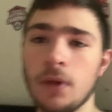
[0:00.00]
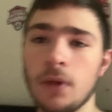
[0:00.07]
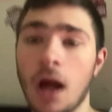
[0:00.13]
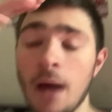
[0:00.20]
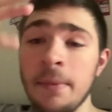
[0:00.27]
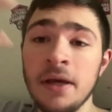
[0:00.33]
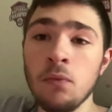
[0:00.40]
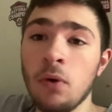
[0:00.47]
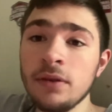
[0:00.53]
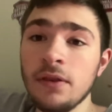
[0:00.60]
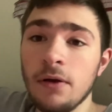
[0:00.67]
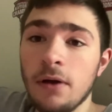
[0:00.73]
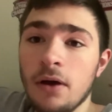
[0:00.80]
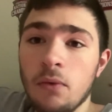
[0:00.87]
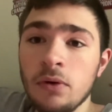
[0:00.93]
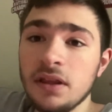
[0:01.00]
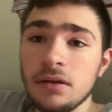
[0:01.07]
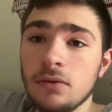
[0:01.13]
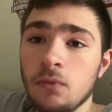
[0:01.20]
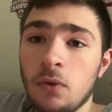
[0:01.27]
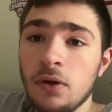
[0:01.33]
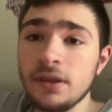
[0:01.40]
I mean, what
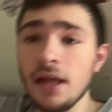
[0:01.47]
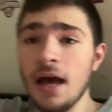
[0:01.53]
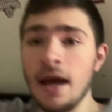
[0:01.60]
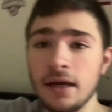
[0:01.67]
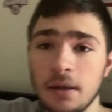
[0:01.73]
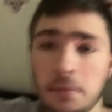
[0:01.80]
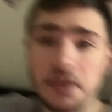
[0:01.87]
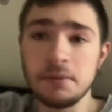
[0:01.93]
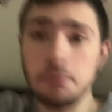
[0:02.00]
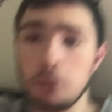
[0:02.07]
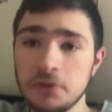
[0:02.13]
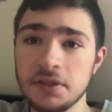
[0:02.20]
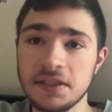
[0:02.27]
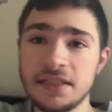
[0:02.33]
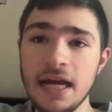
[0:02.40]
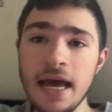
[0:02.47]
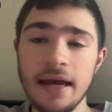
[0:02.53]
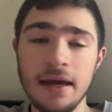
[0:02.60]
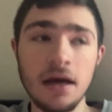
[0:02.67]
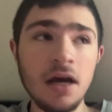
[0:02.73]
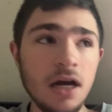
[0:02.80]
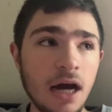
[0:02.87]
the heck am I supposed to
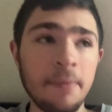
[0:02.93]
say?